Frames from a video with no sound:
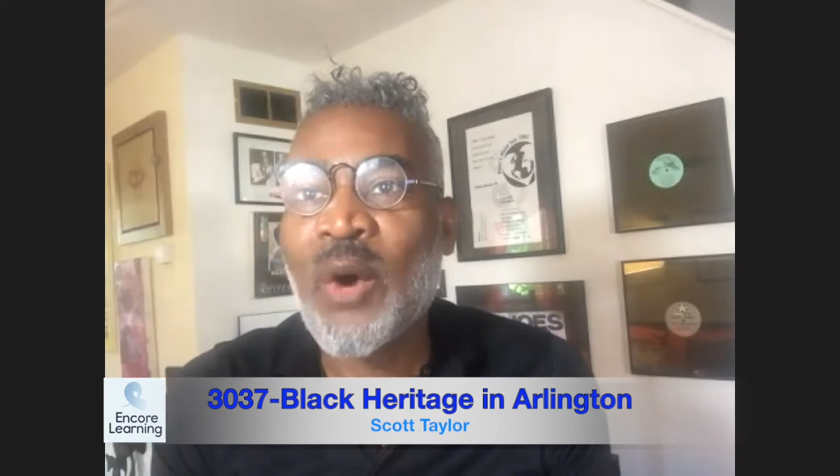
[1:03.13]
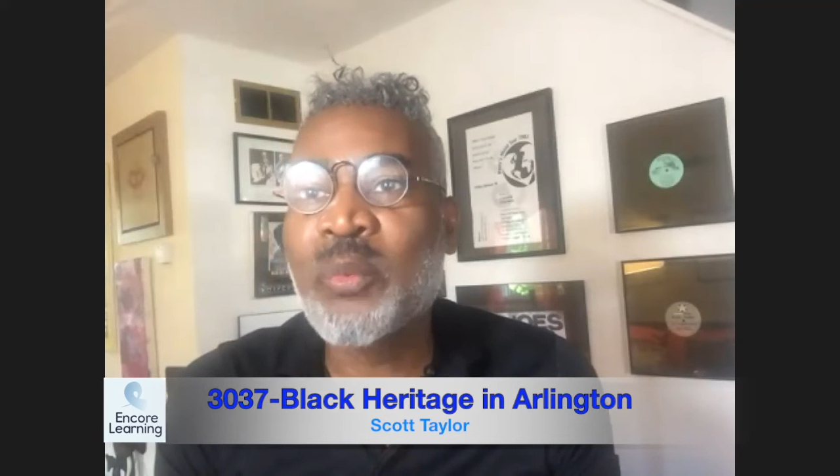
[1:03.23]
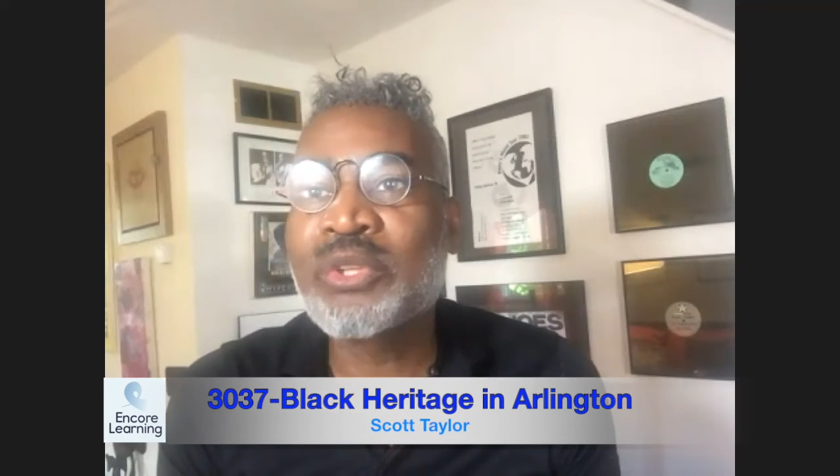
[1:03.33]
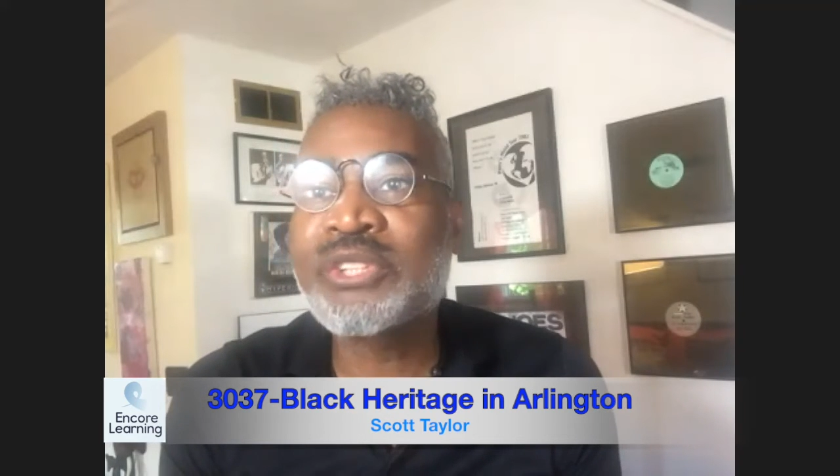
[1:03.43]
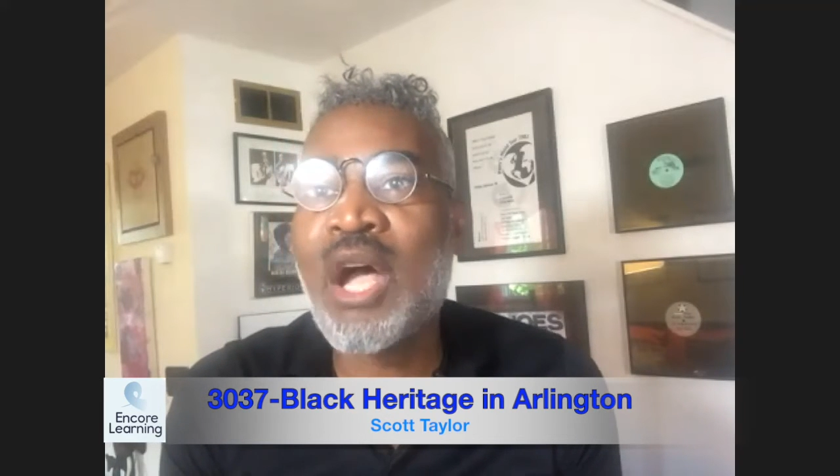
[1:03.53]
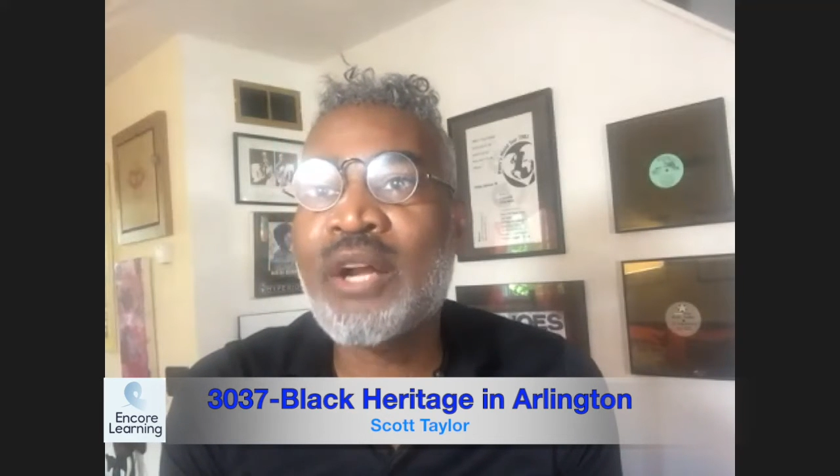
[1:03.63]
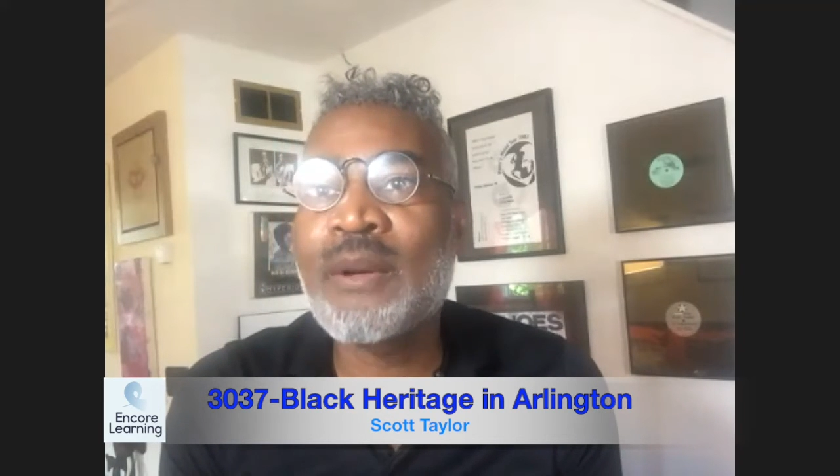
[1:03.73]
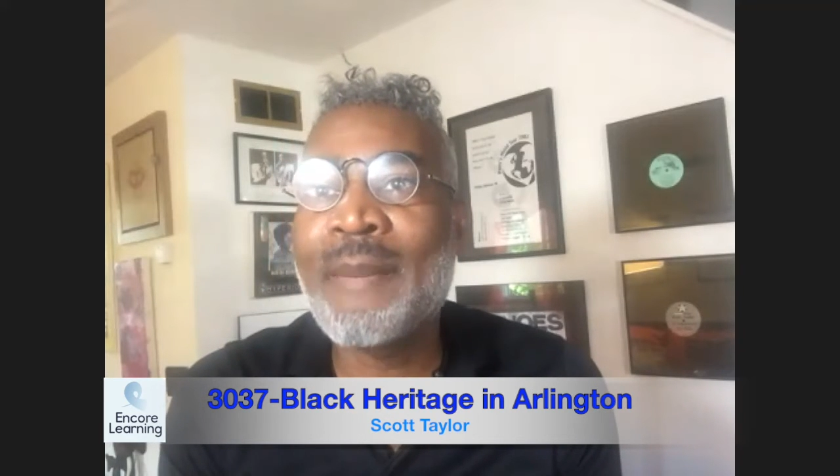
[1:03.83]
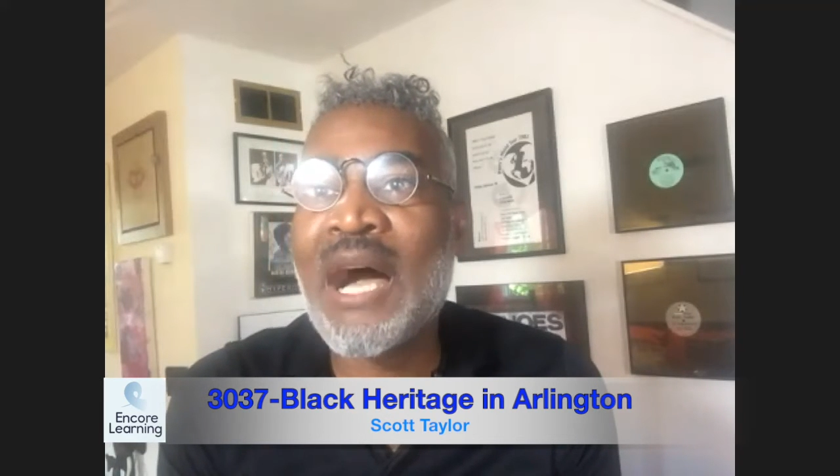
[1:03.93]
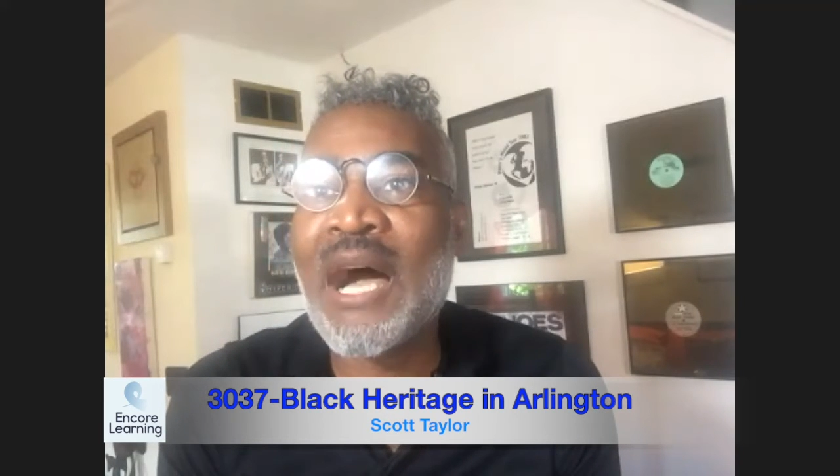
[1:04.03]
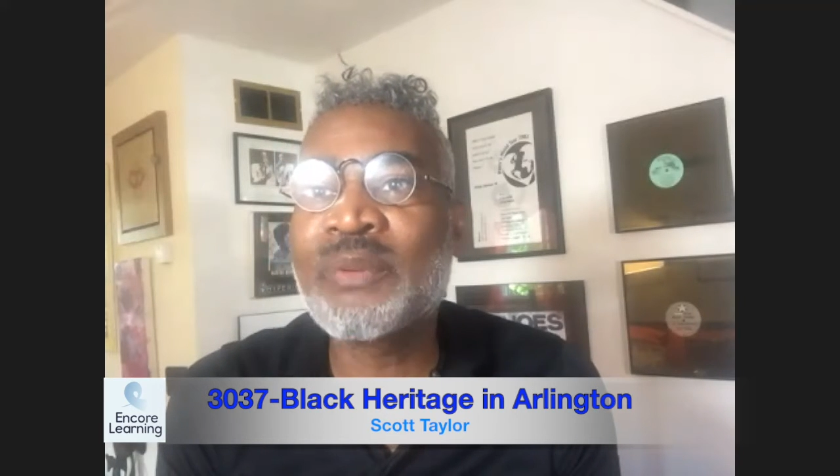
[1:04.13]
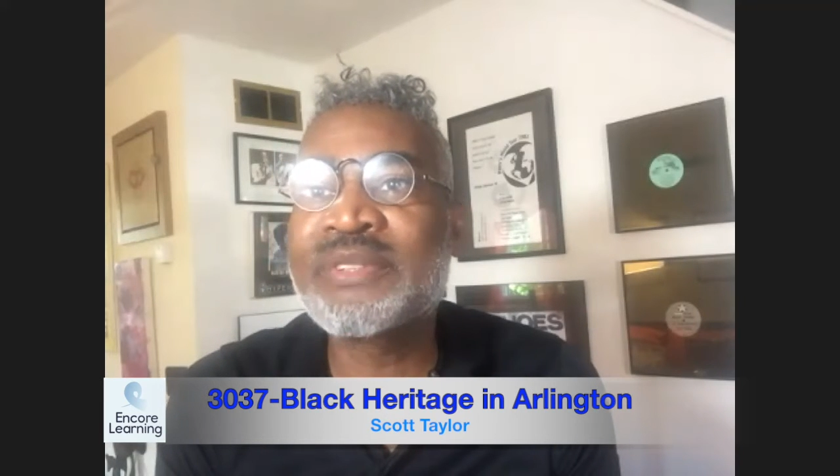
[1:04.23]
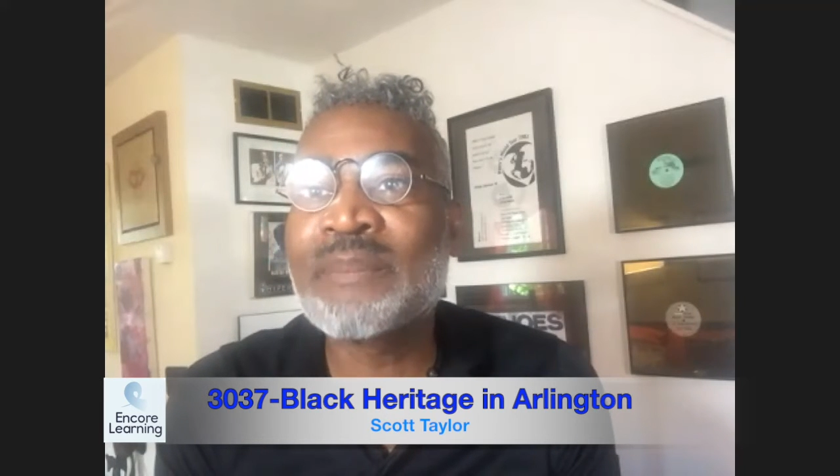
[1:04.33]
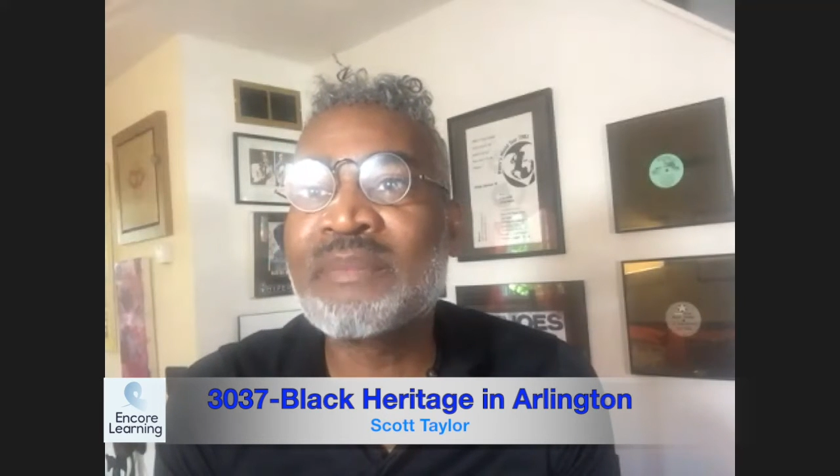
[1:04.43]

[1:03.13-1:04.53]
we'll talk about some